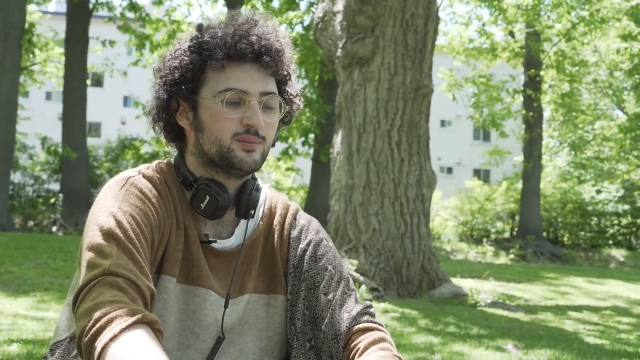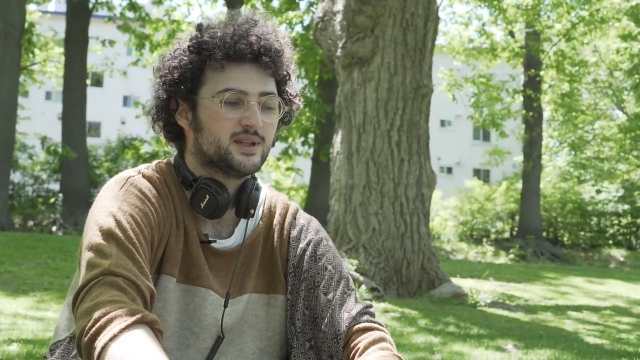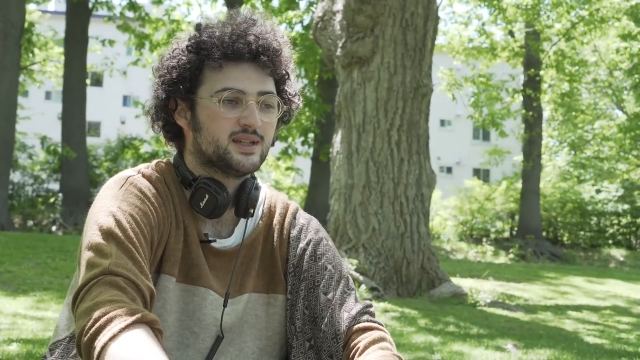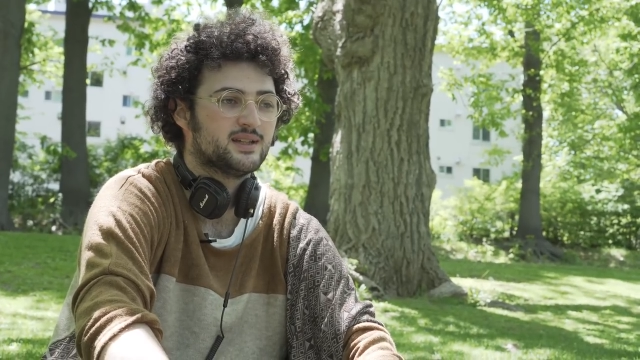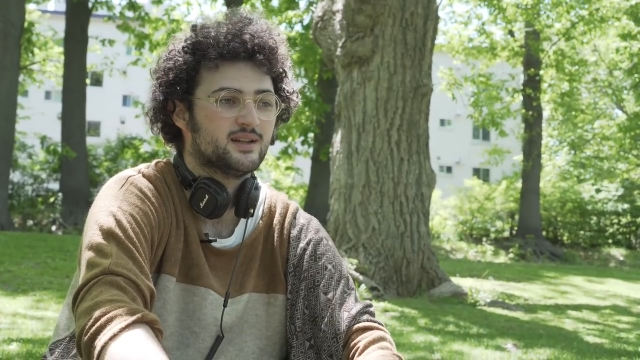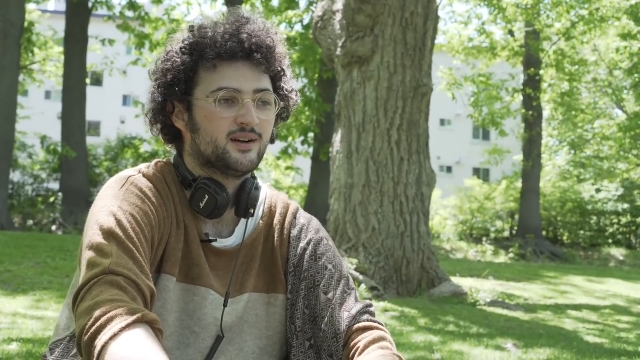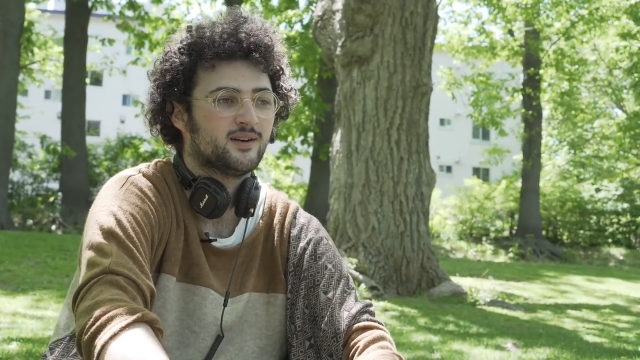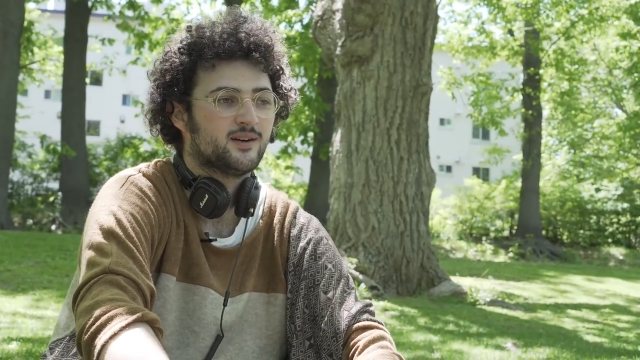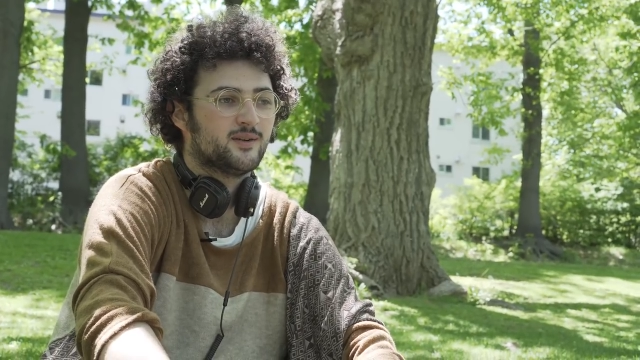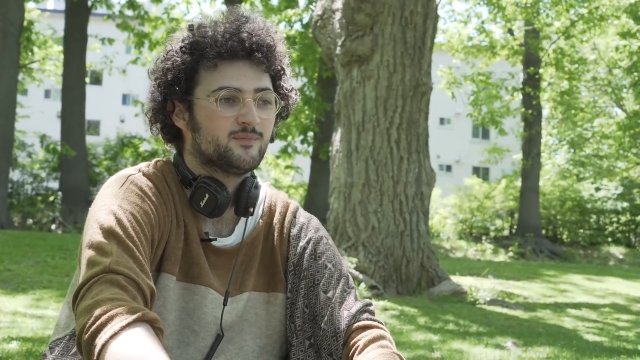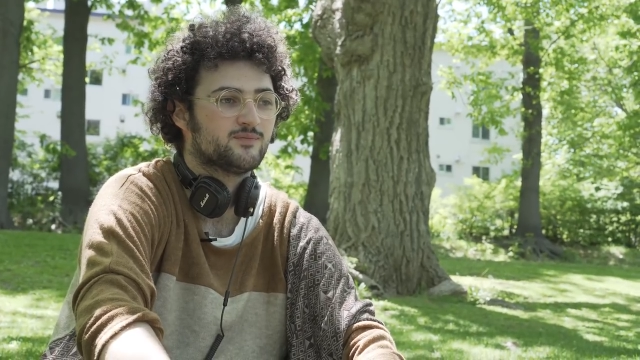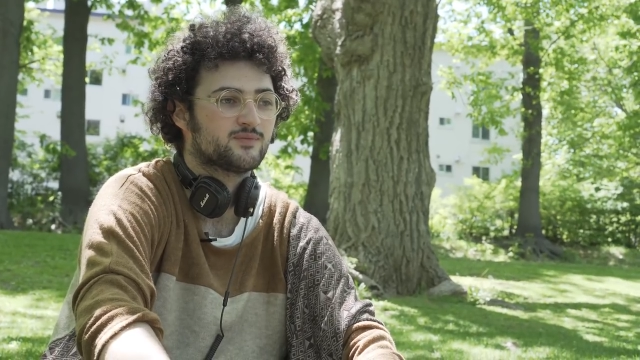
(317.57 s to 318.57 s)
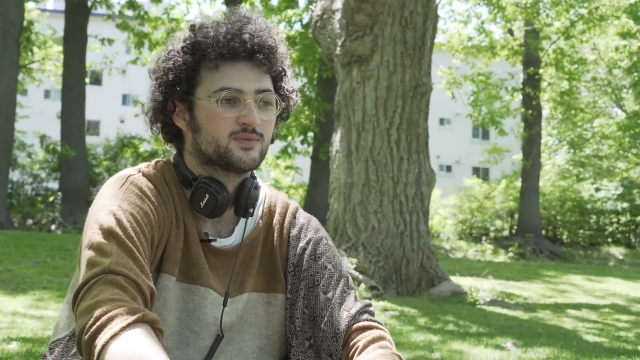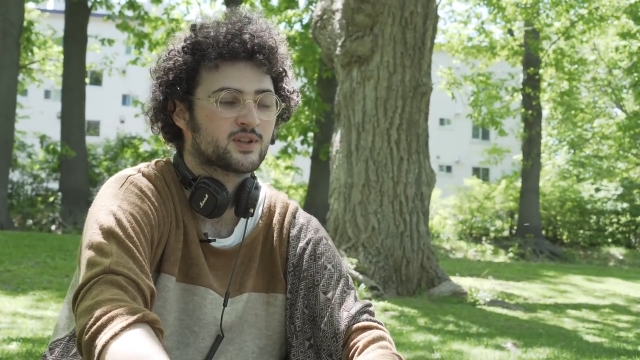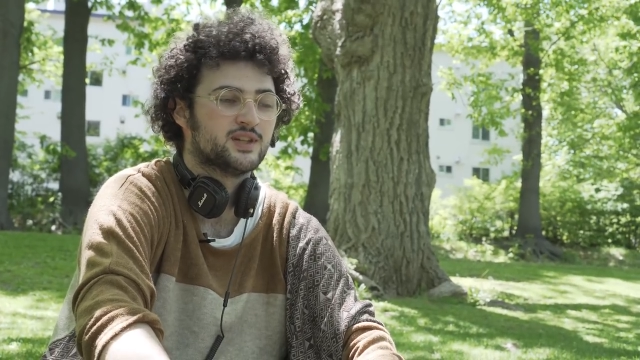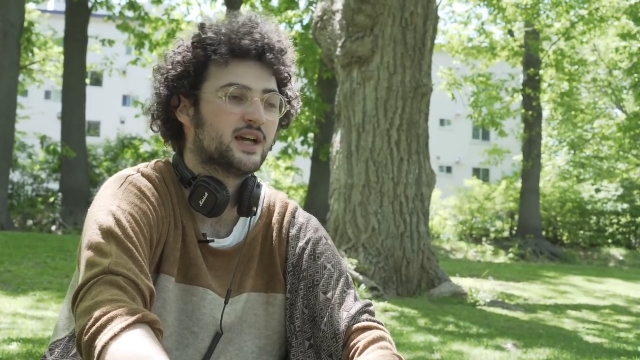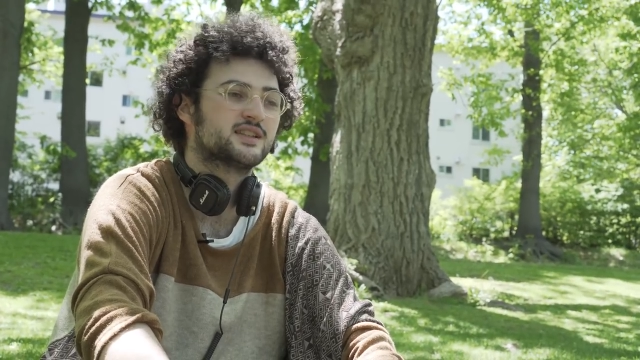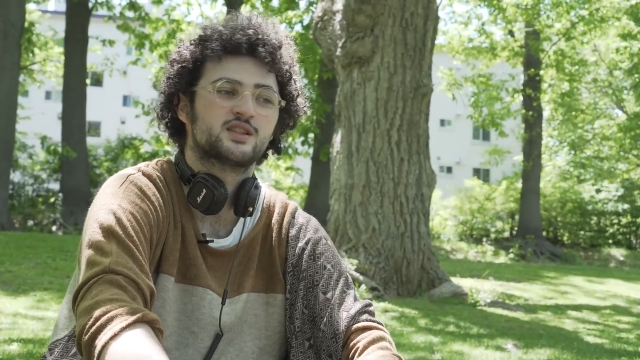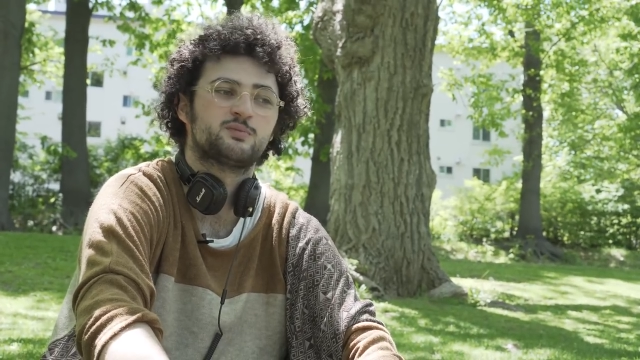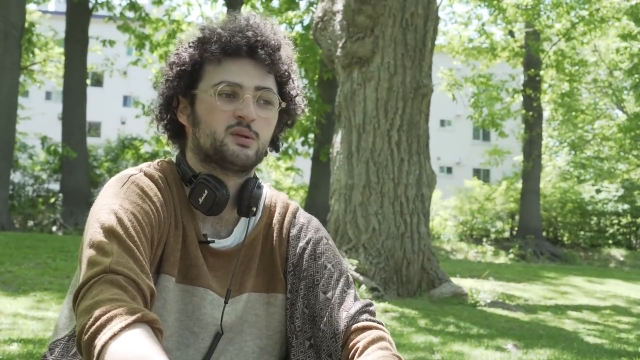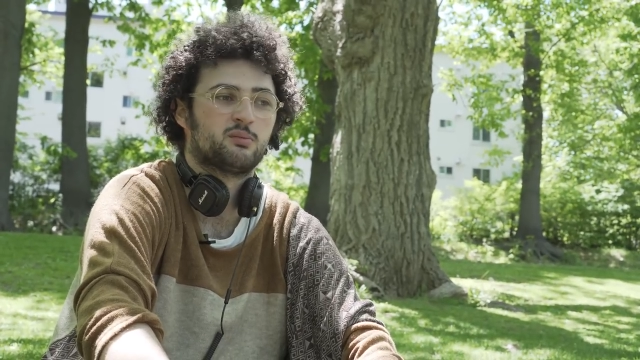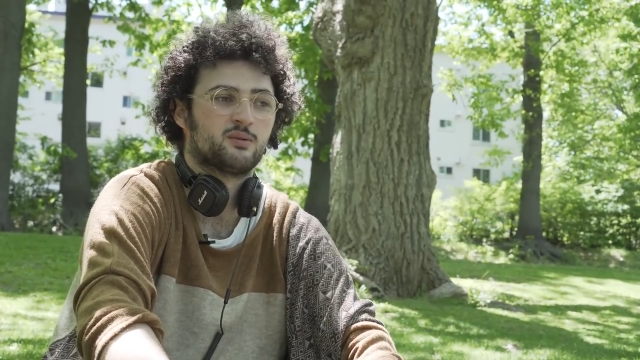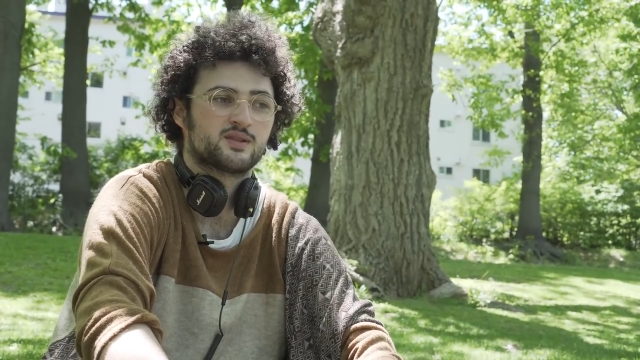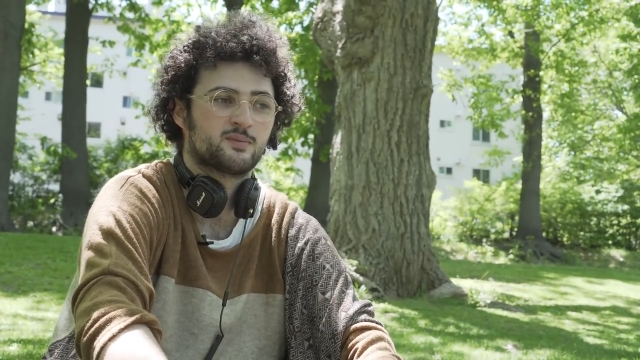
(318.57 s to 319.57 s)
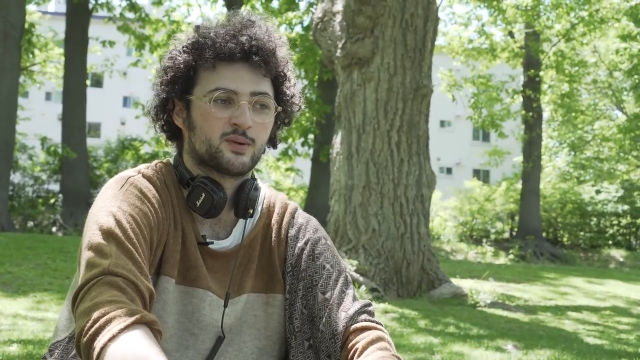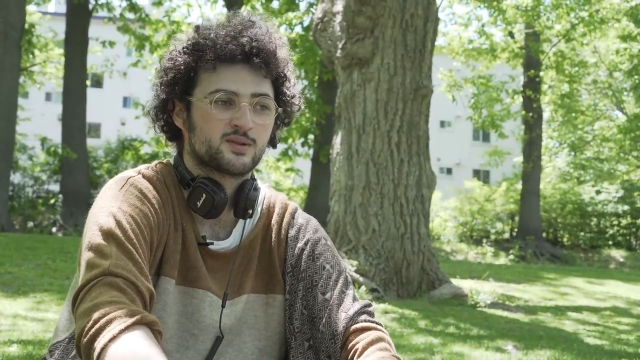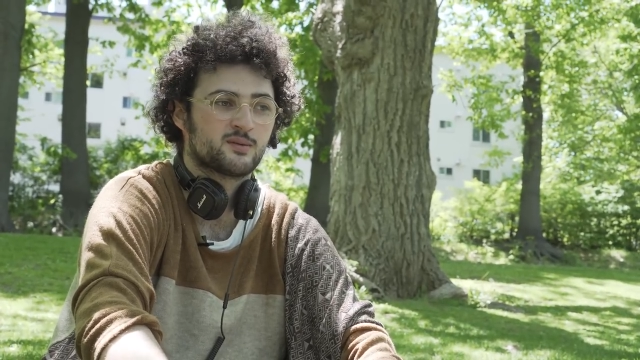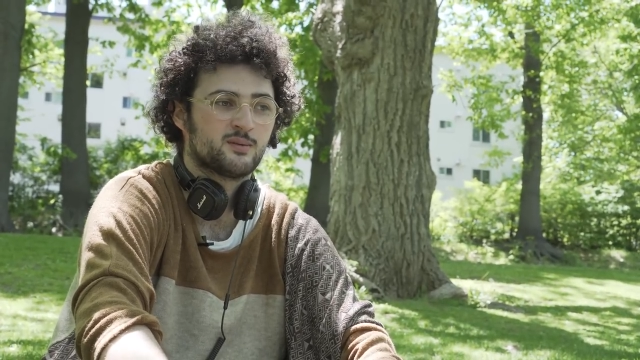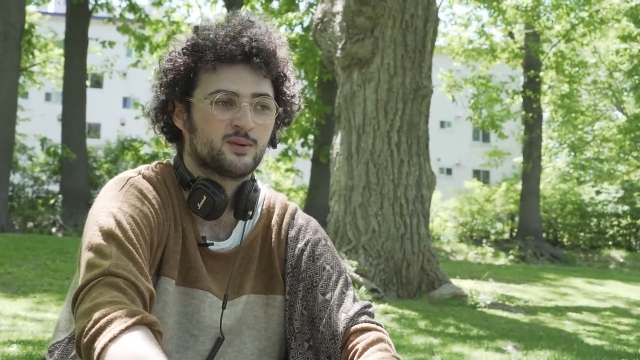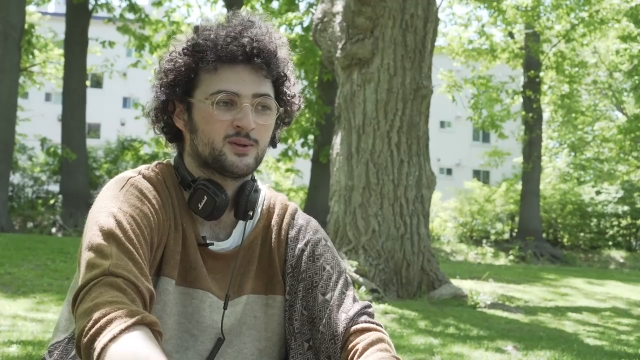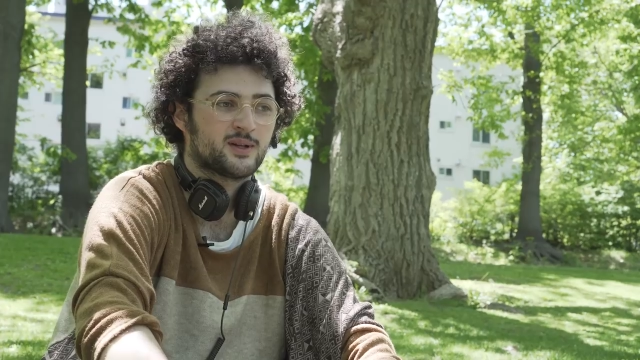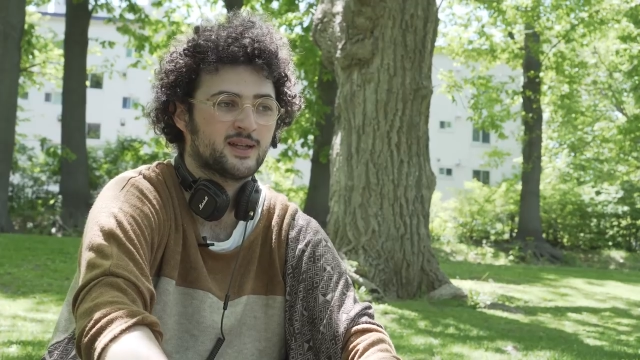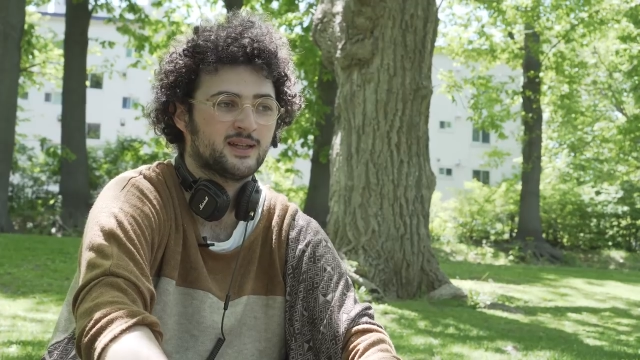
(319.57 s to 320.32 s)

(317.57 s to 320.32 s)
be um, the nicest people as possible.